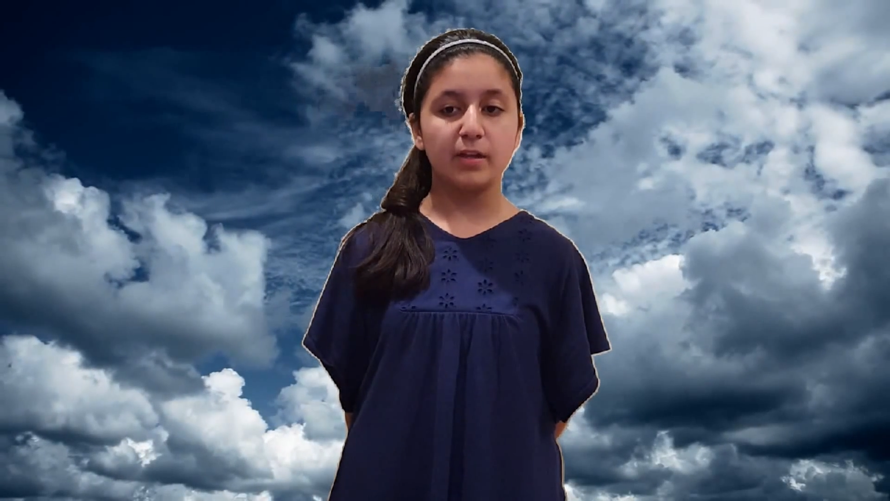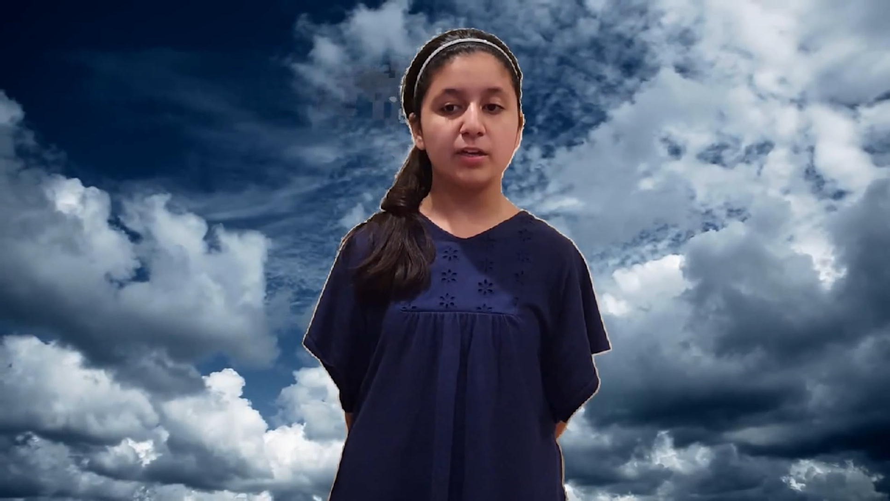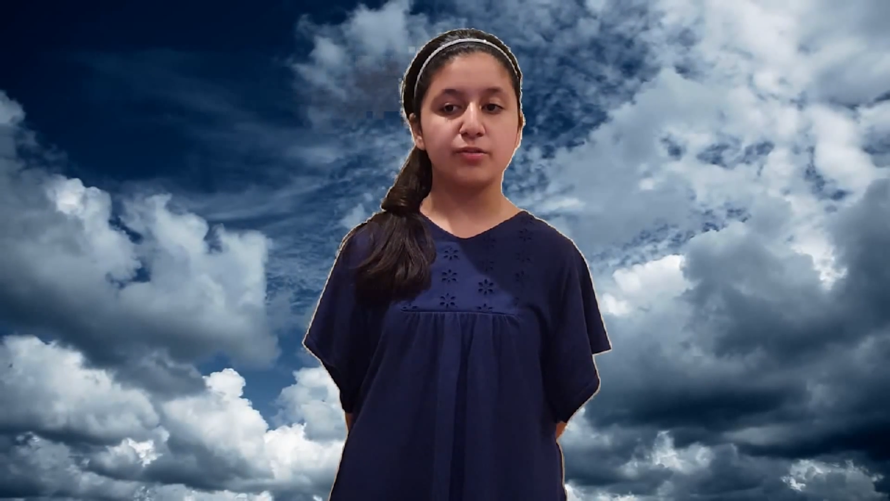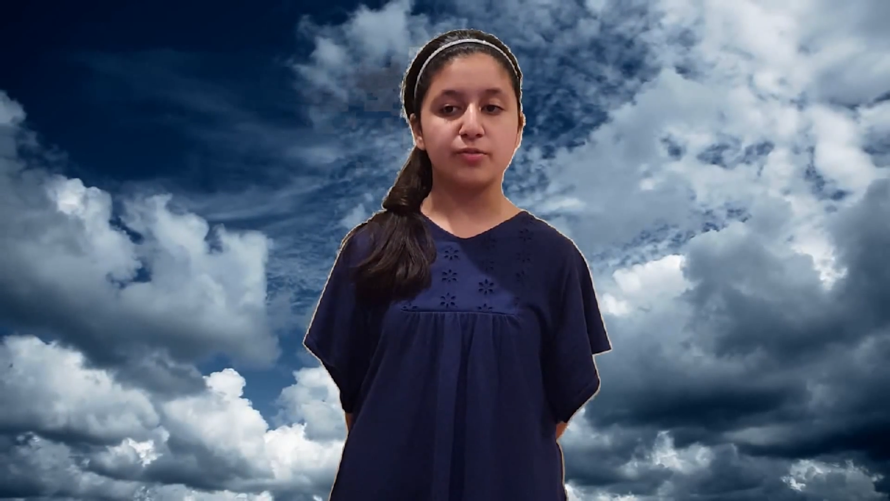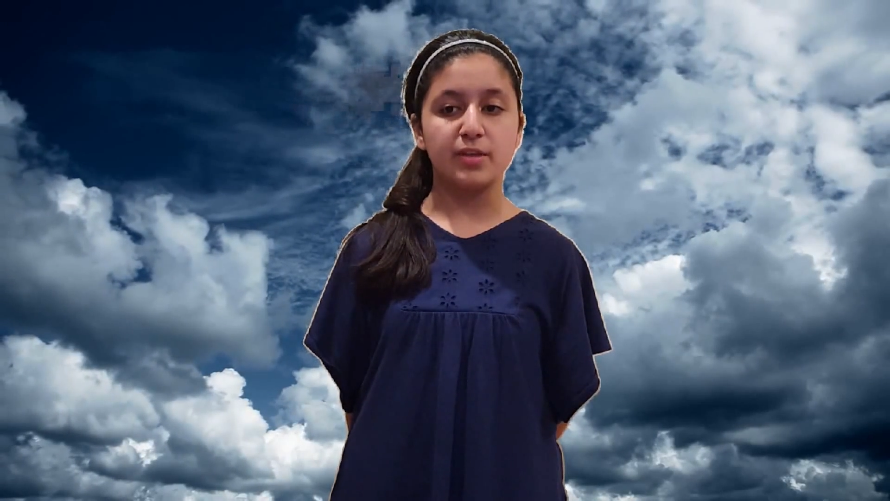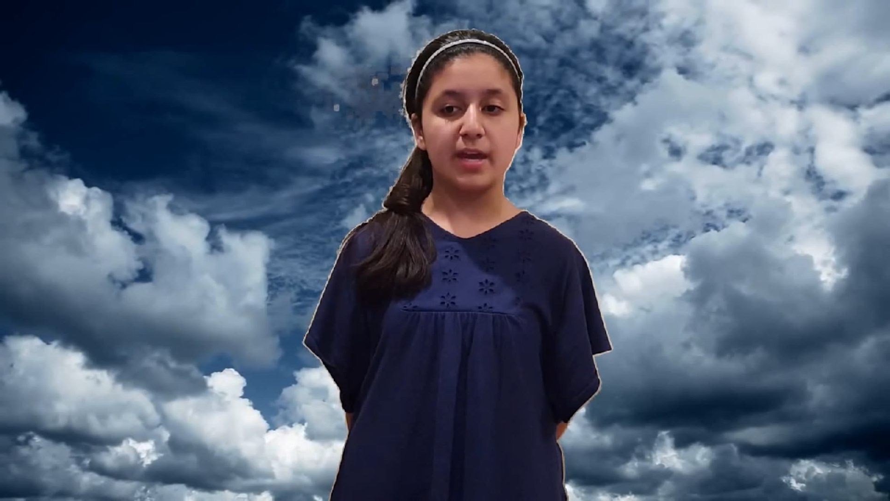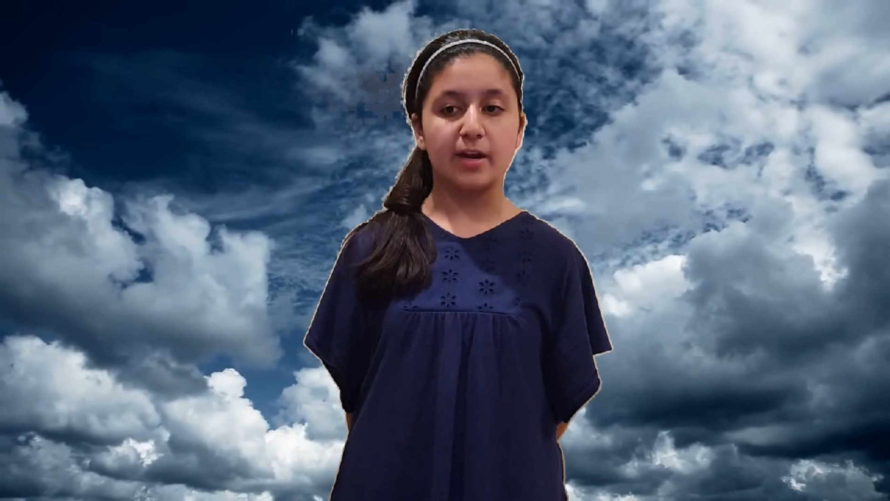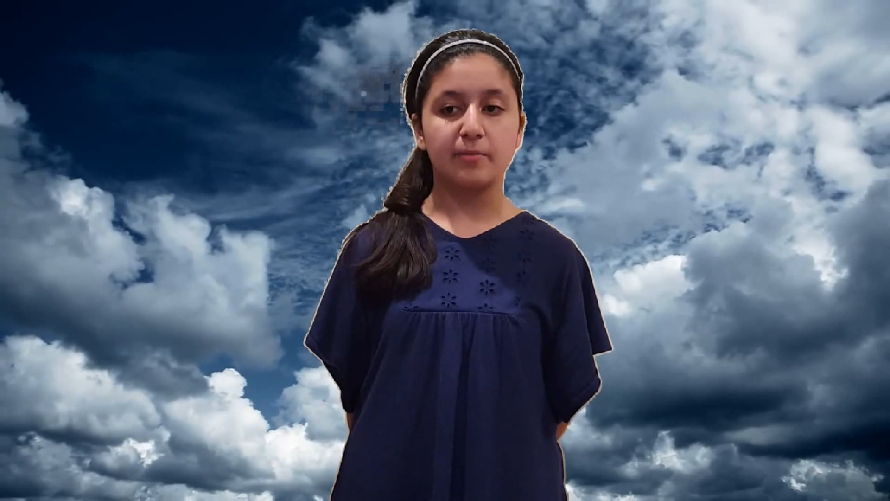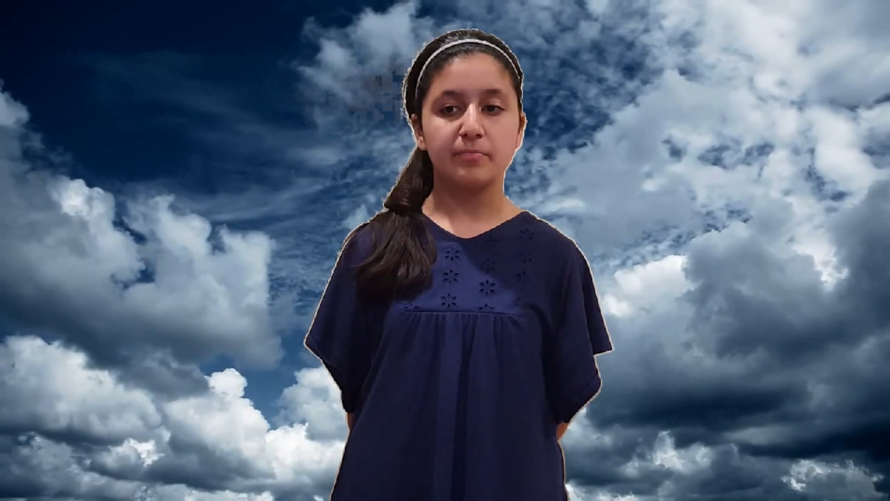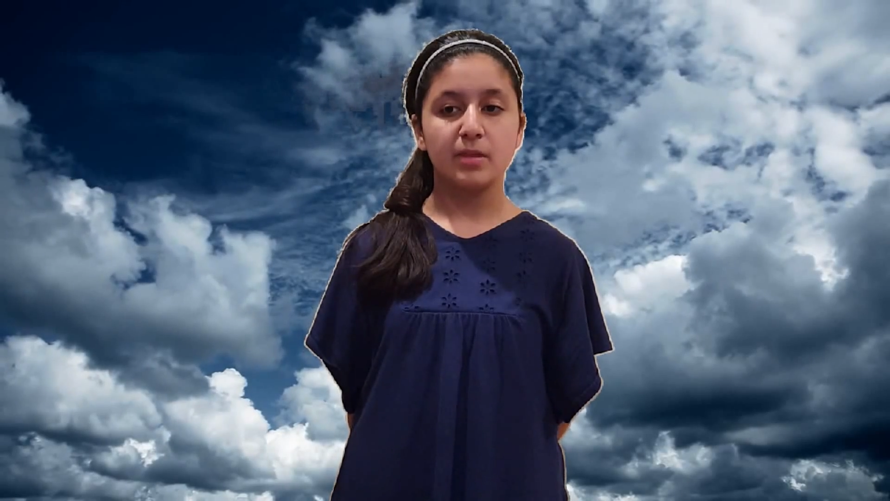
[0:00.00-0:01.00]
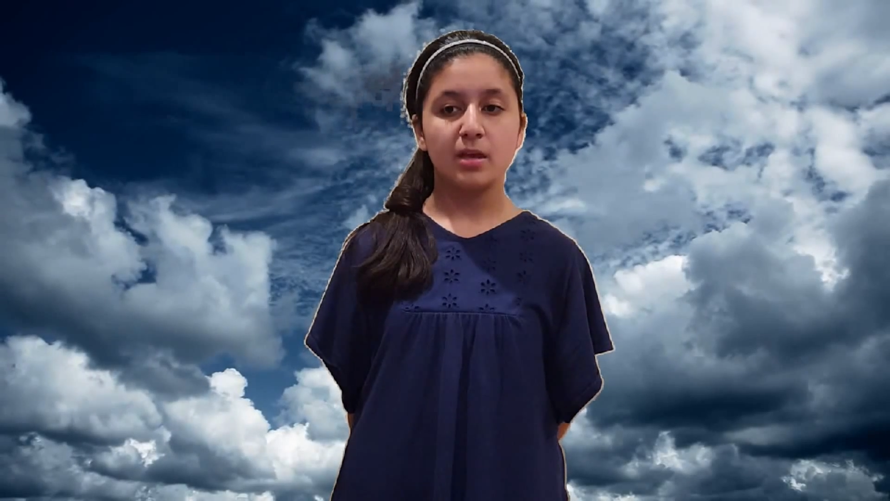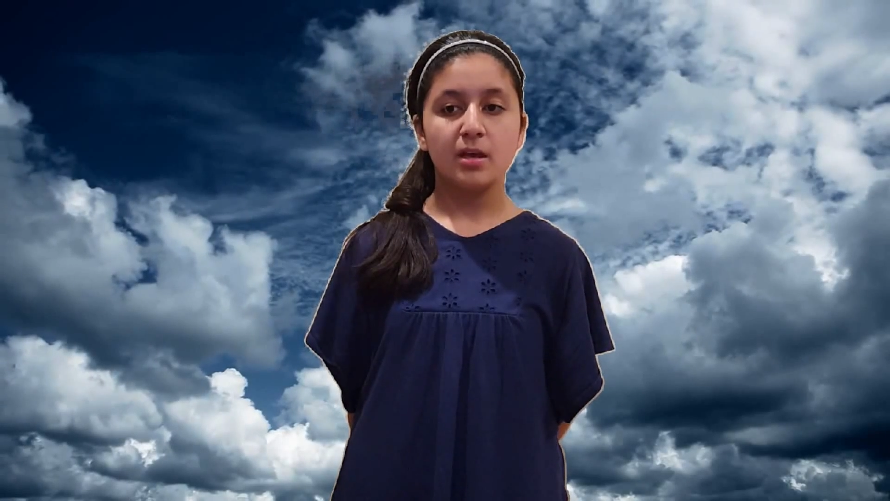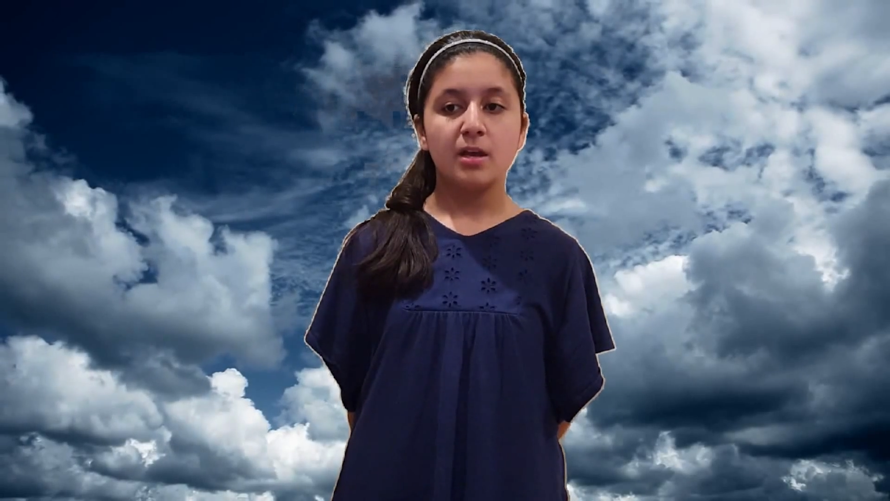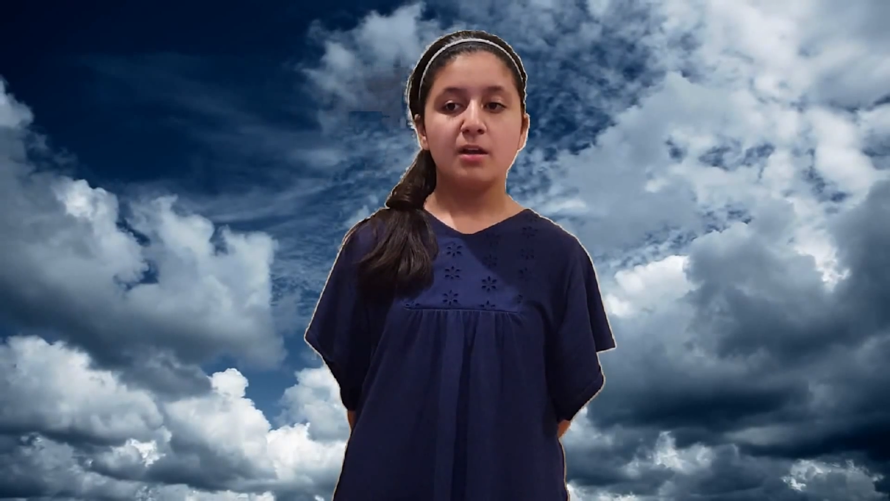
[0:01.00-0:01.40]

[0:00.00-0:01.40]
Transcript: traveling through the air.